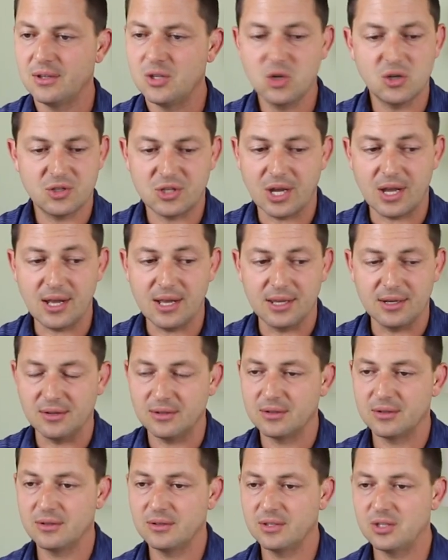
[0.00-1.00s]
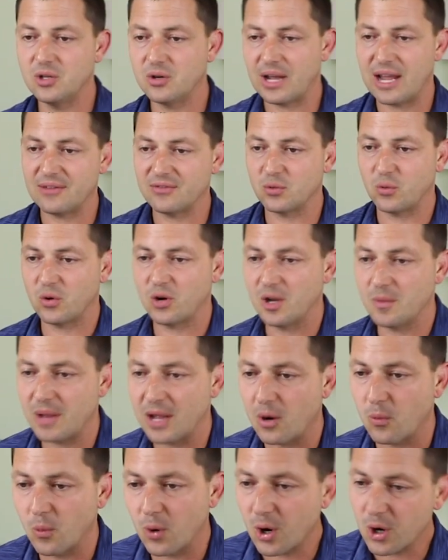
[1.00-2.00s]
You're done. You don't have to worry
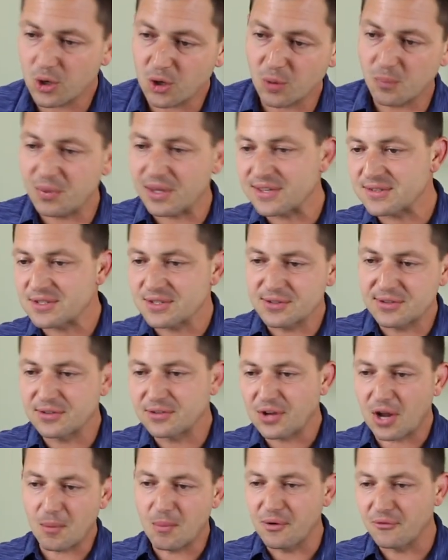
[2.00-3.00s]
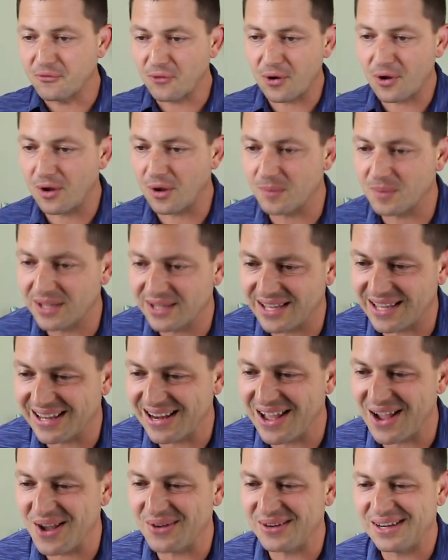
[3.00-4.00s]
about where your business is coming from.
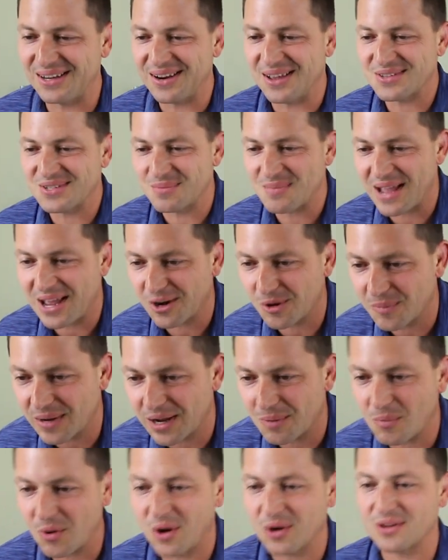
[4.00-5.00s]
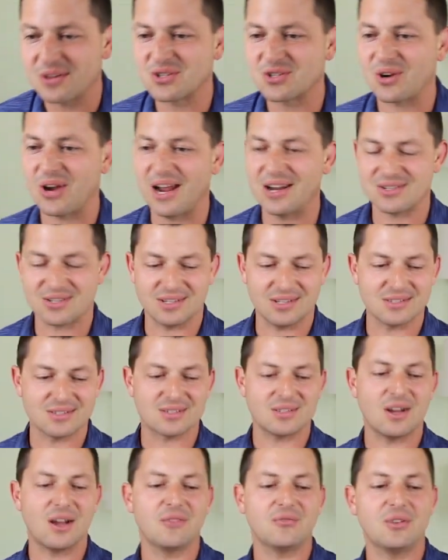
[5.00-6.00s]
You know, and it doesn't matter about markets crashing and
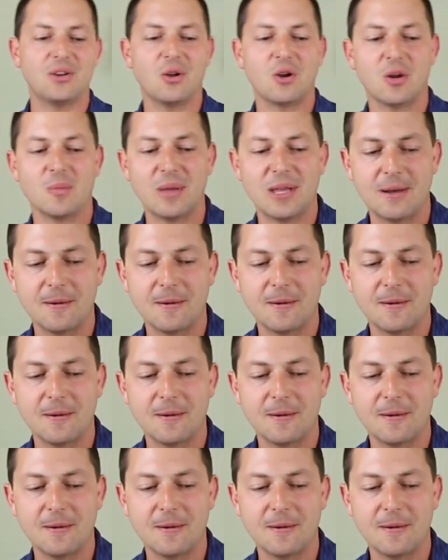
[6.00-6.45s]
stuff, you know what I